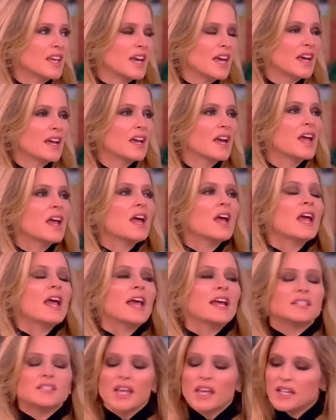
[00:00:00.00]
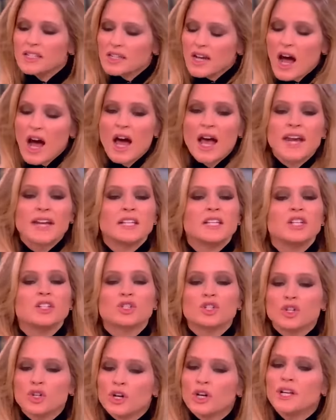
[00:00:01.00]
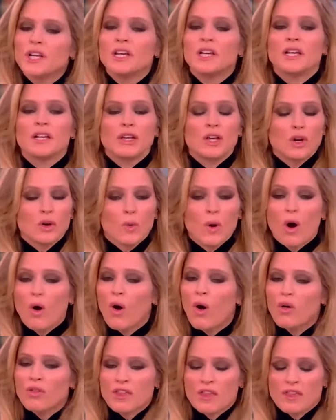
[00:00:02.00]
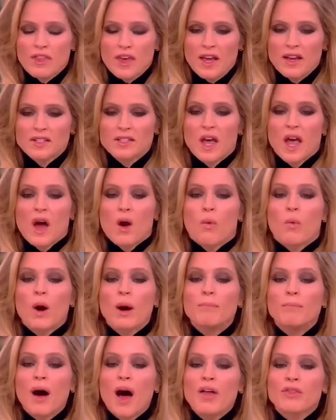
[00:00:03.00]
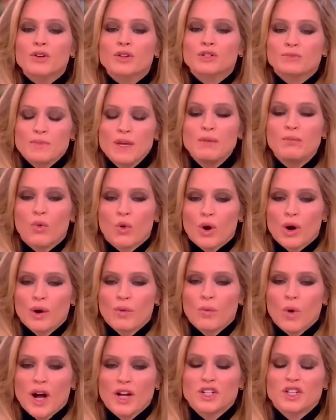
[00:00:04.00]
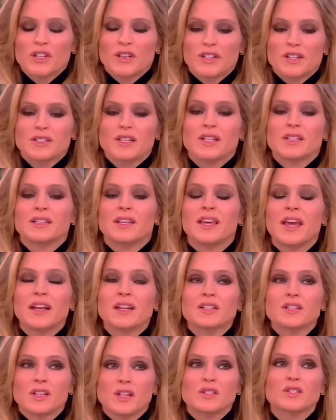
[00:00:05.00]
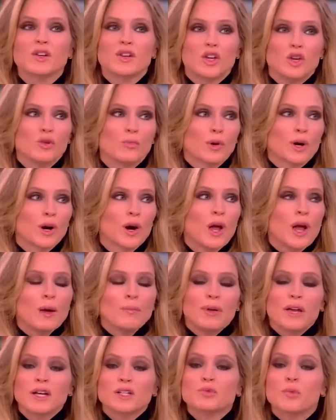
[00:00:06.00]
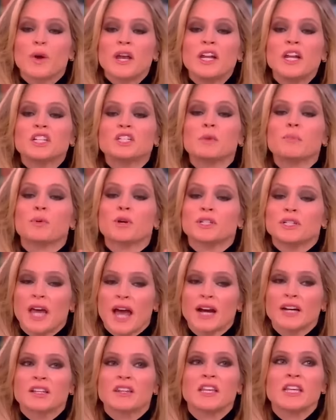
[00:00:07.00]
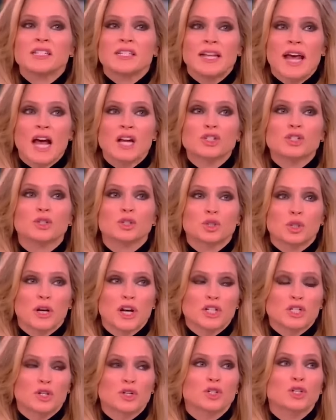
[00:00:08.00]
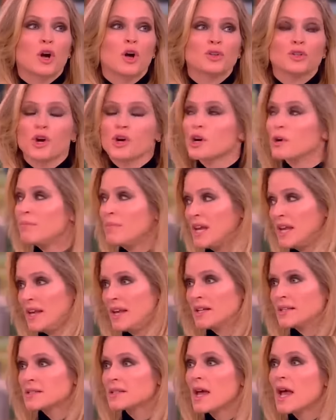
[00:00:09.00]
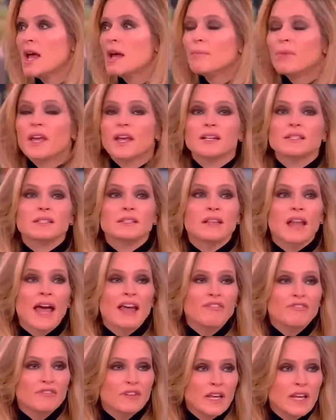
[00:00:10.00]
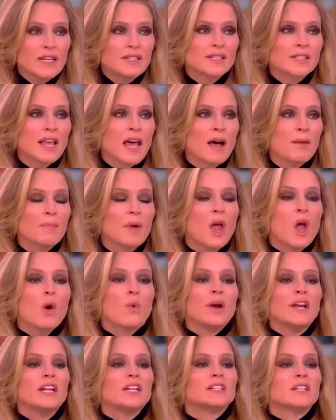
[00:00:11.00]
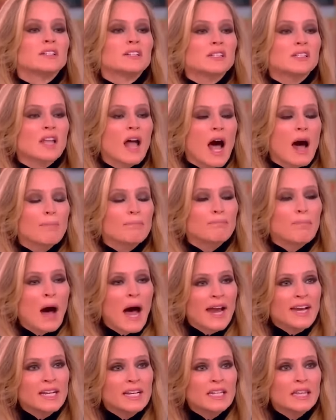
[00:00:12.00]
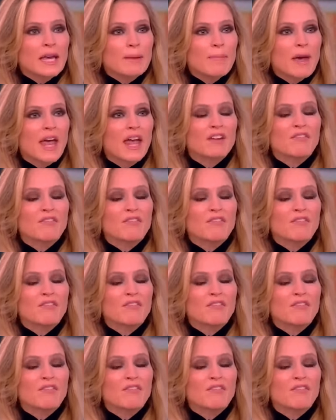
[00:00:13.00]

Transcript: a gig. He's kind. He's kind, he's good, you know, all the things. What bothers me more in watching this is get a sense of humor, because we need to protect these national treasures called our comedians, because life needs them. We need to stop binding them